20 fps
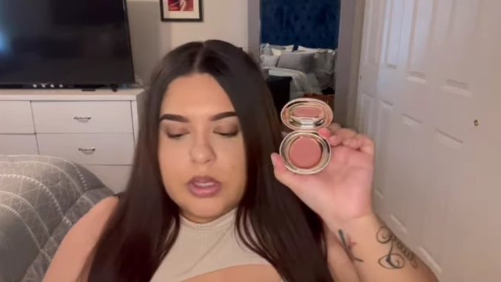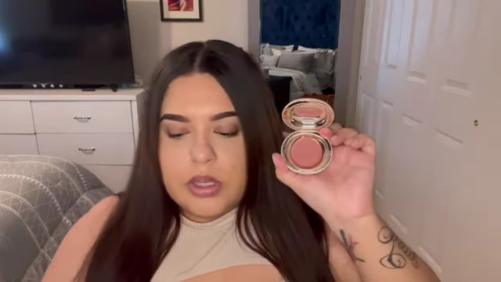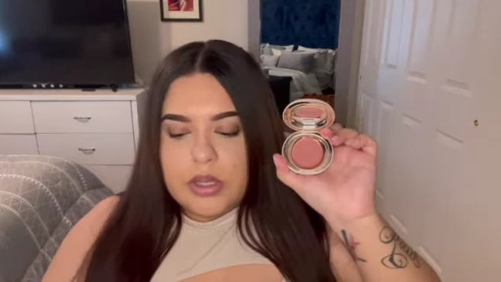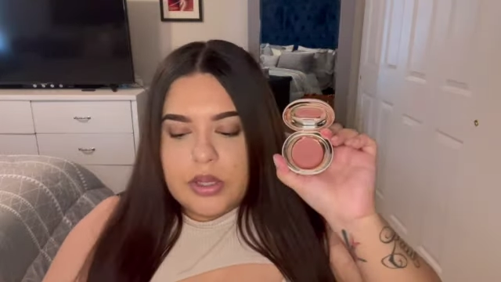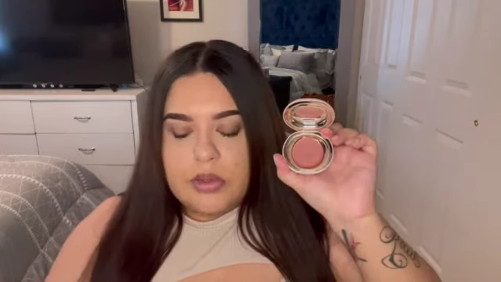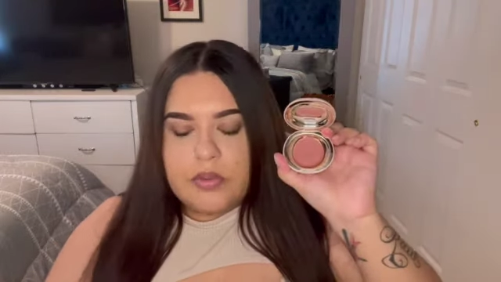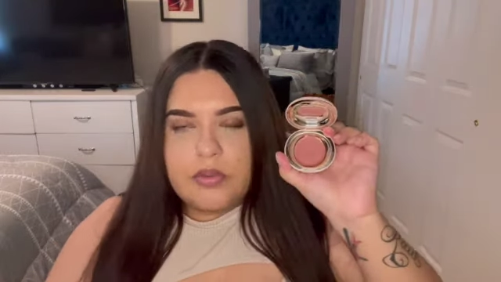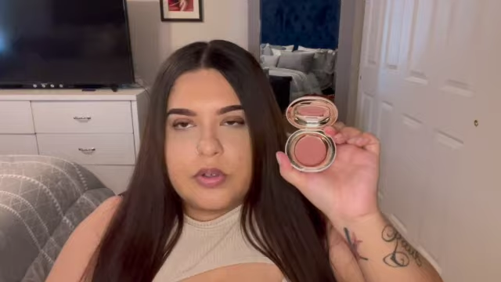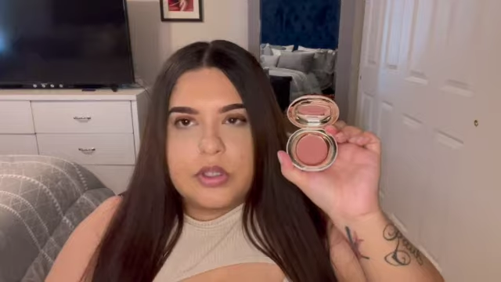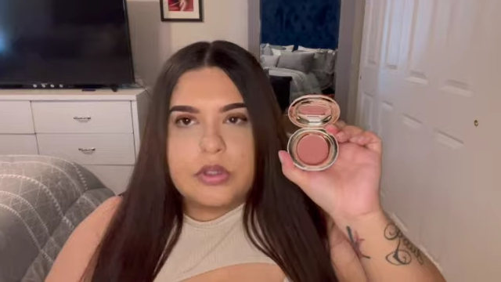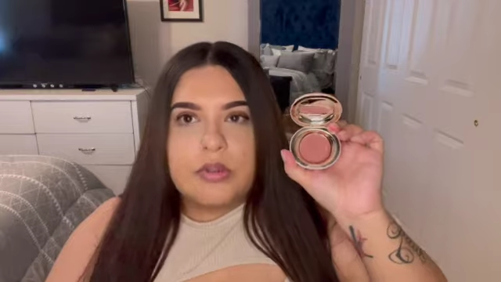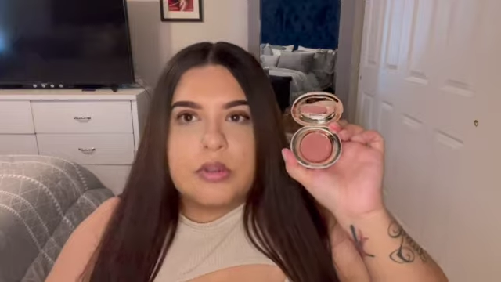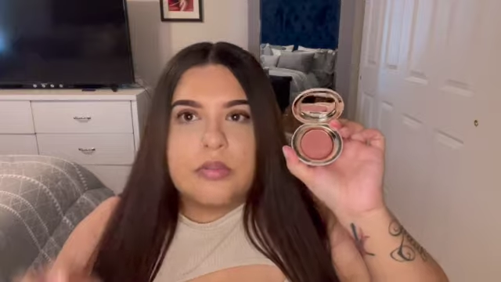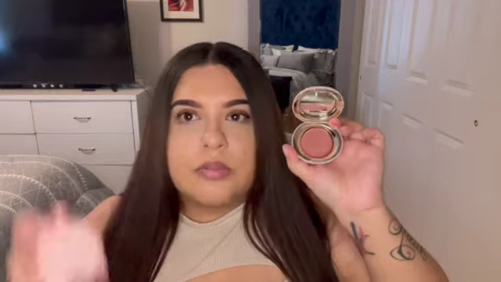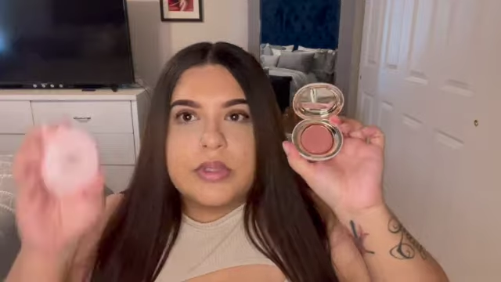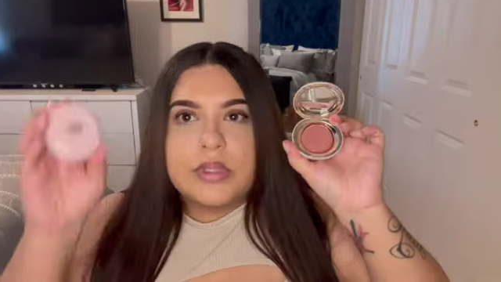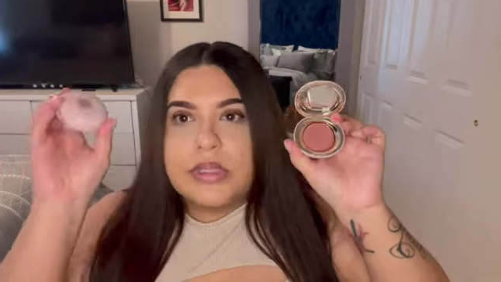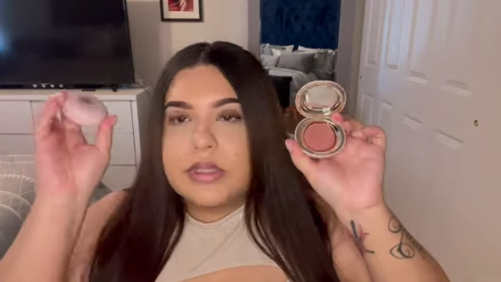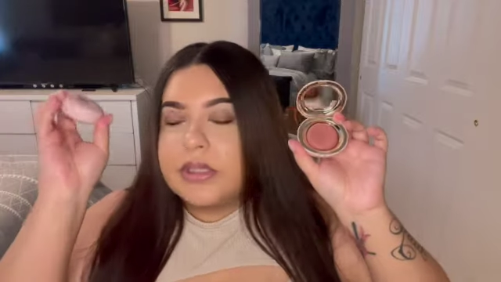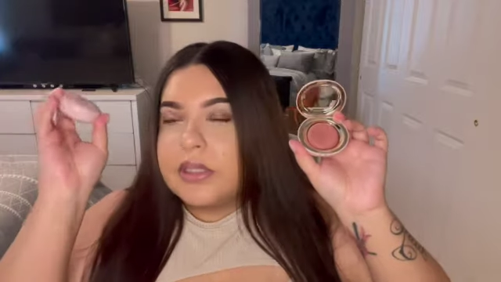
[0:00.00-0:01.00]
The first one
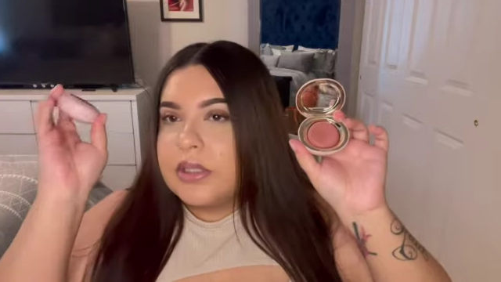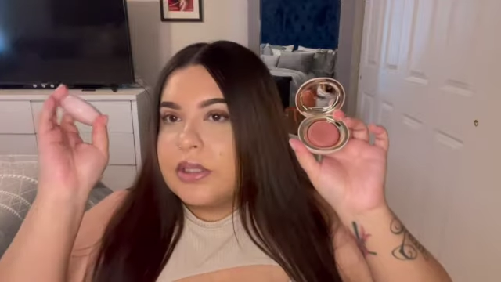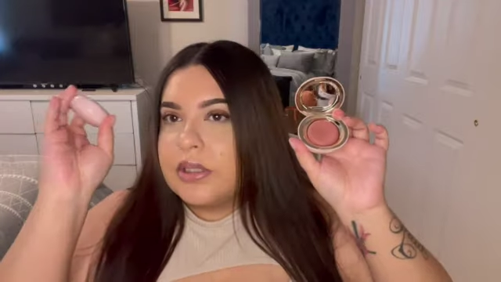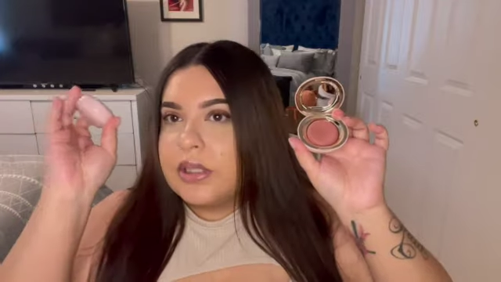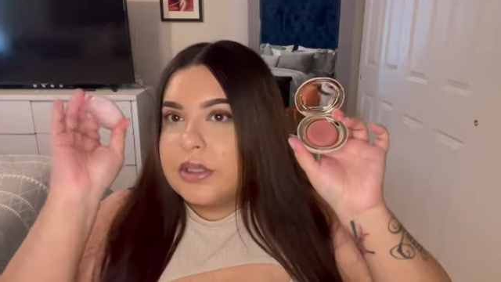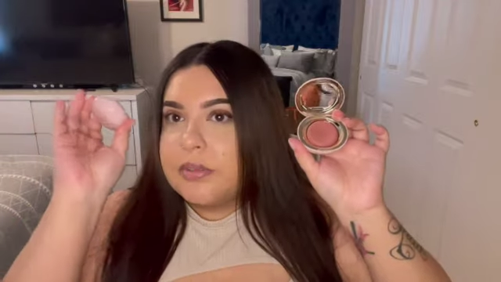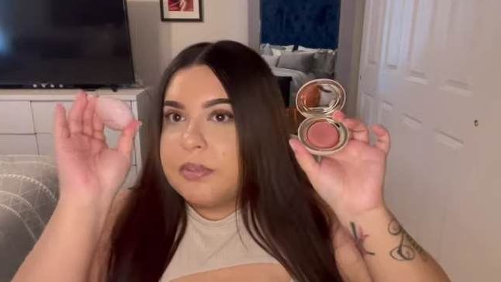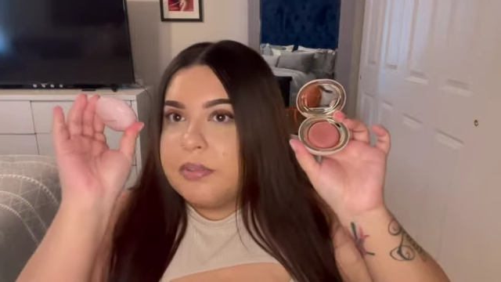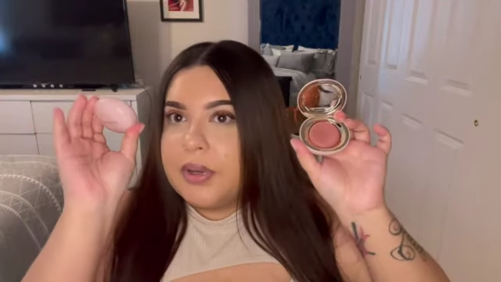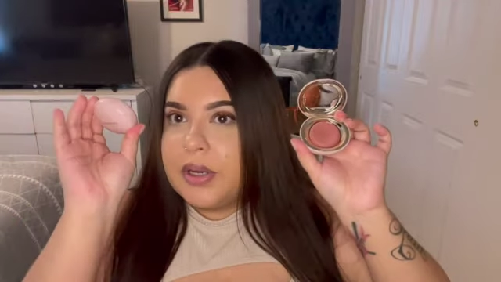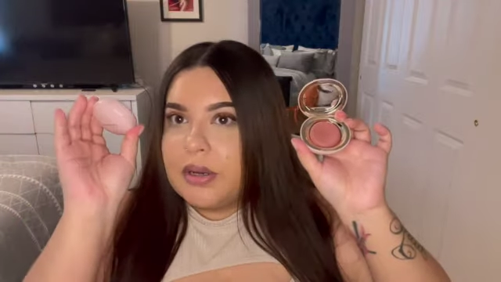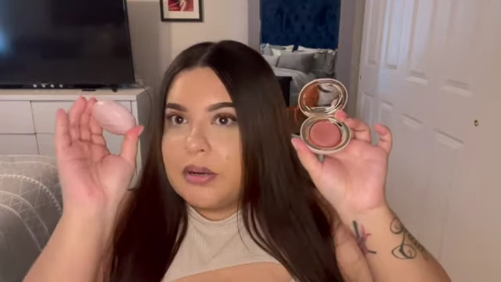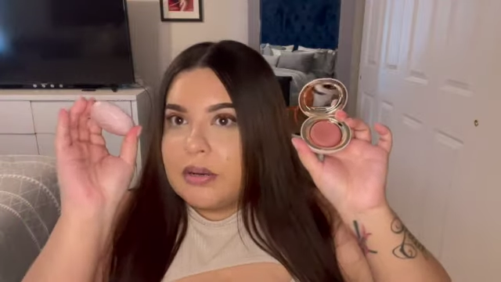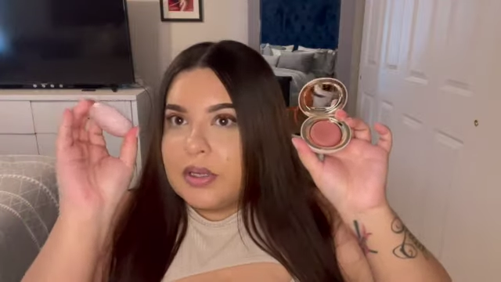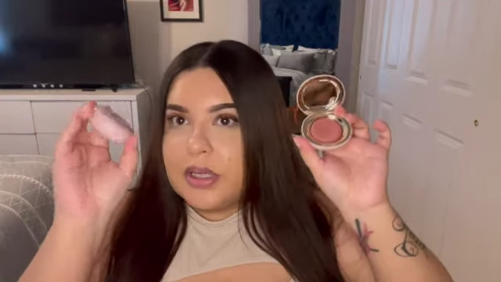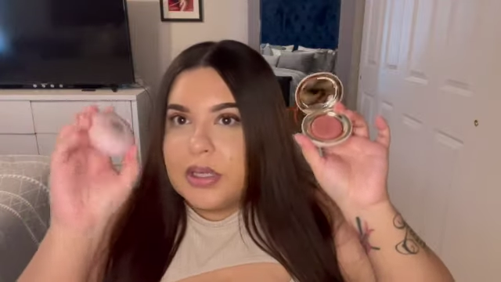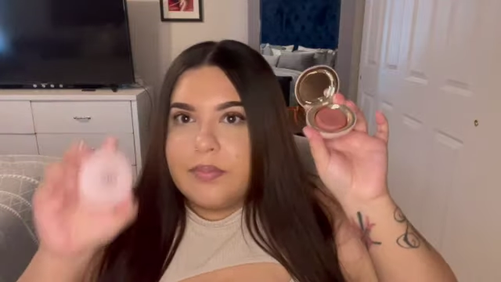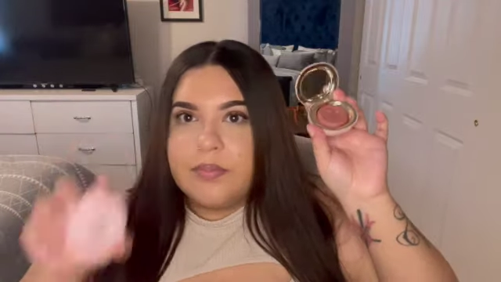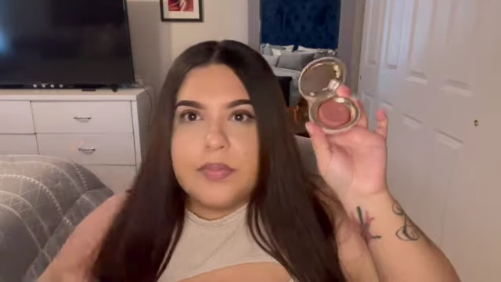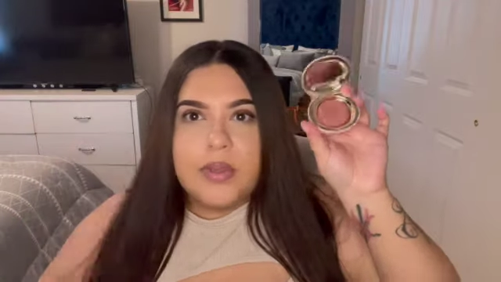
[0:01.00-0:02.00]
was Nearly
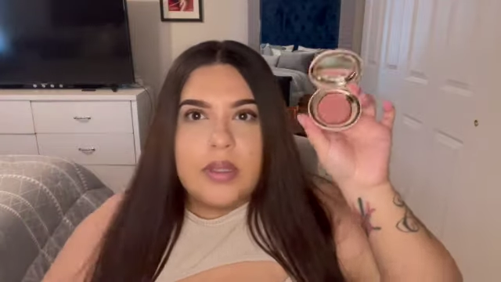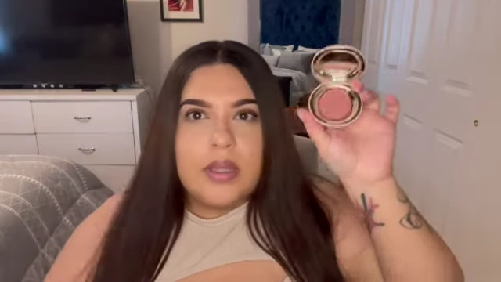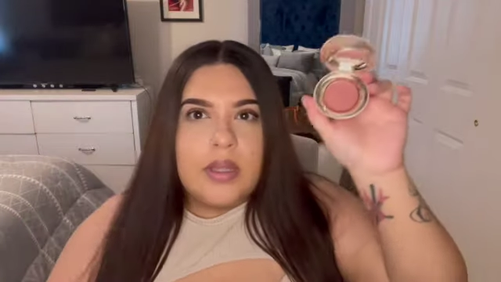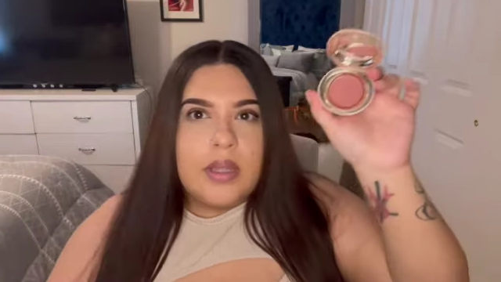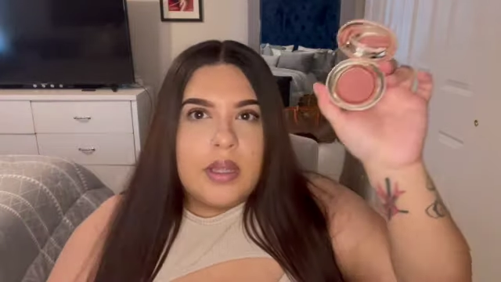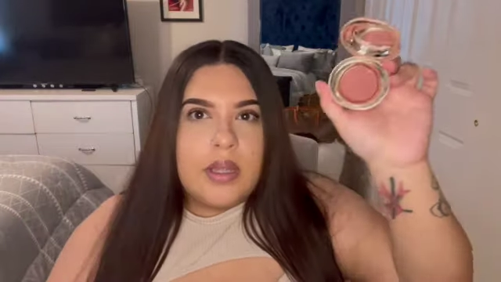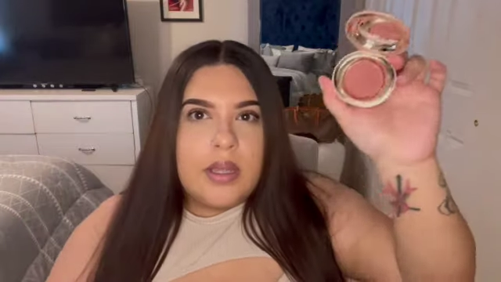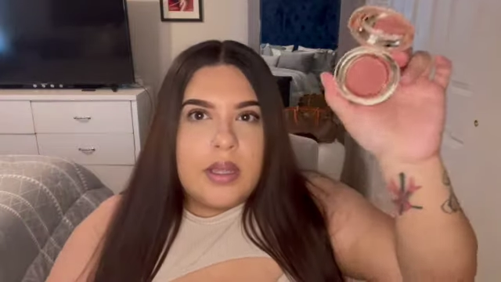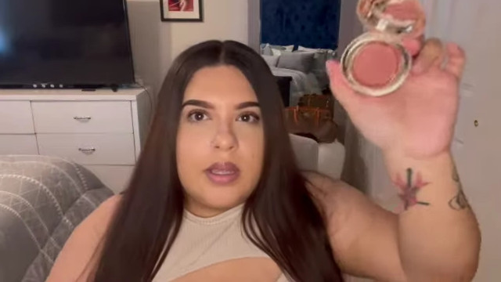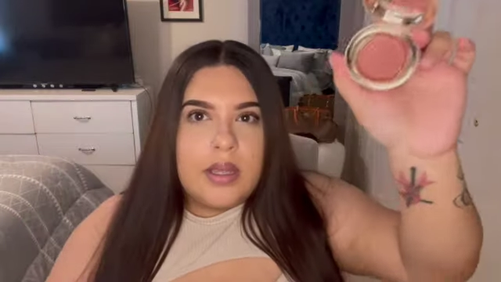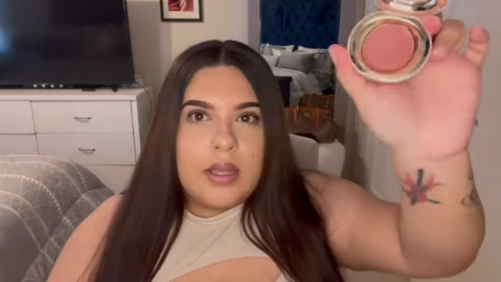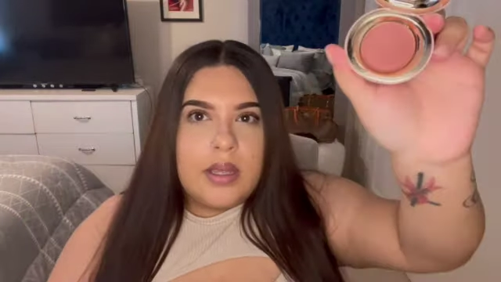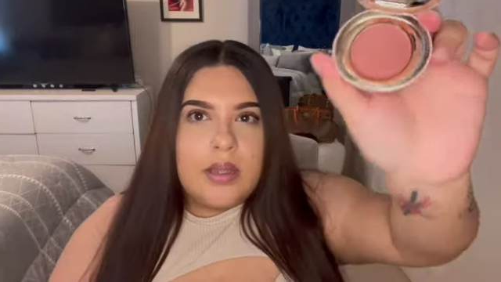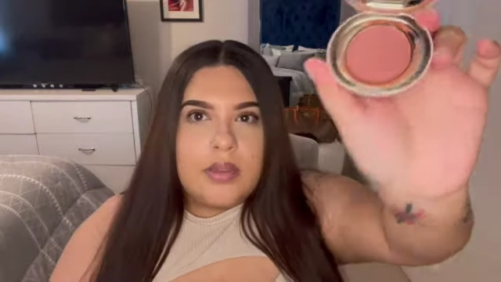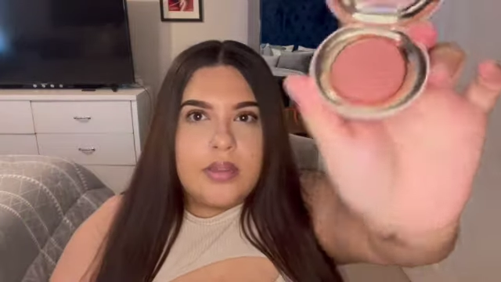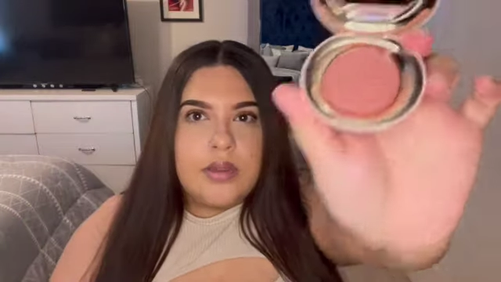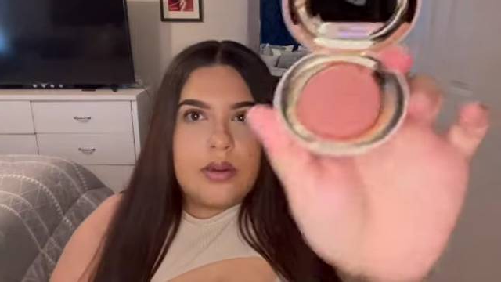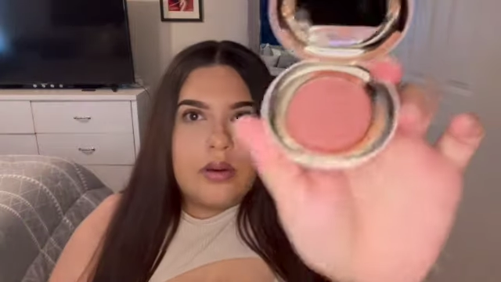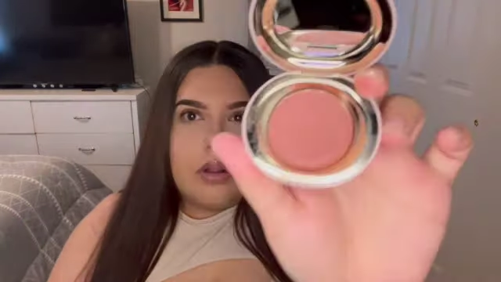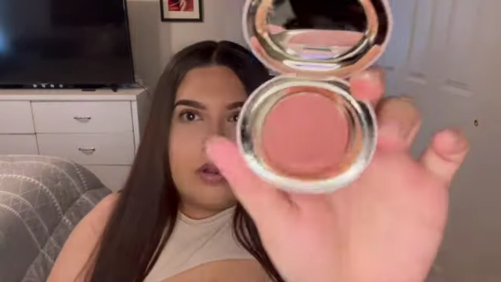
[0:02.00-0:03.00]
Berry, and
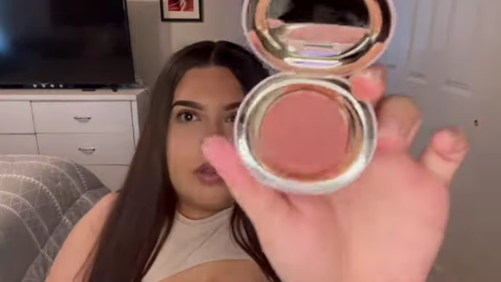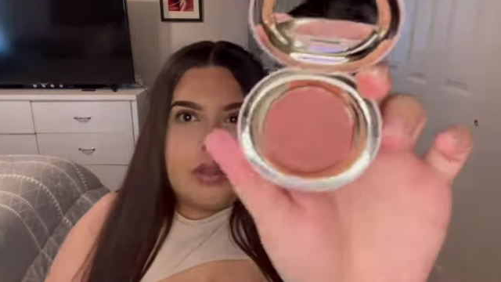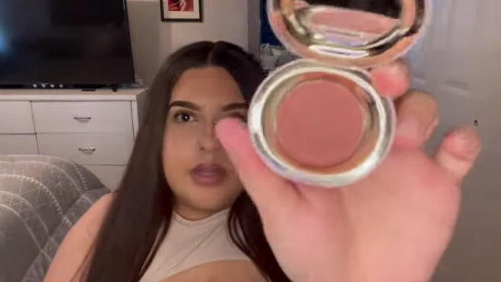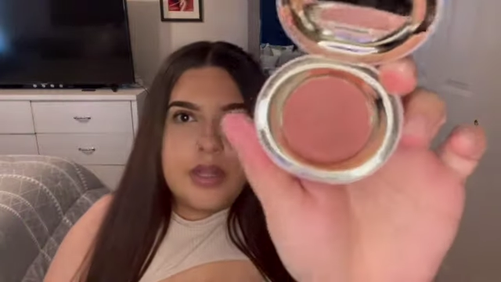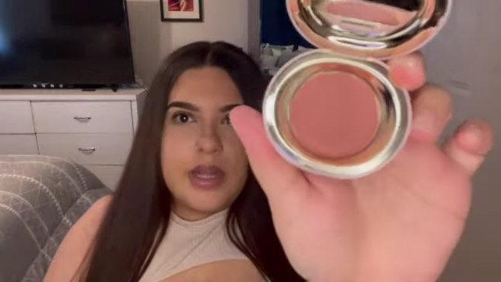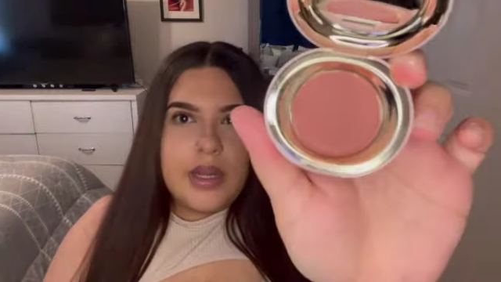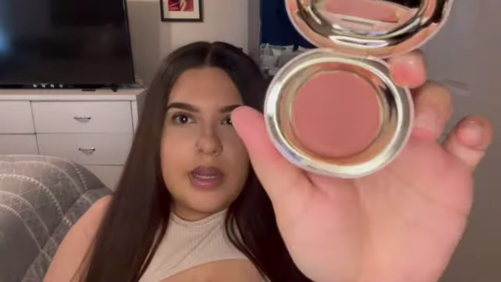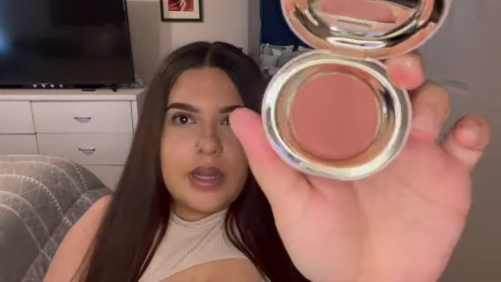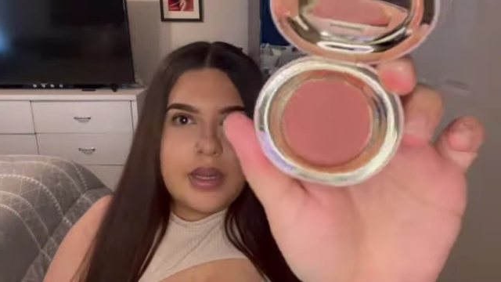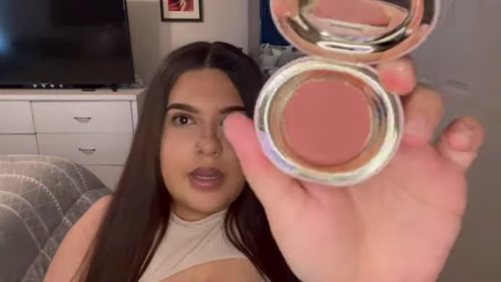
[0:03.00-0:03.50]
they're all that kind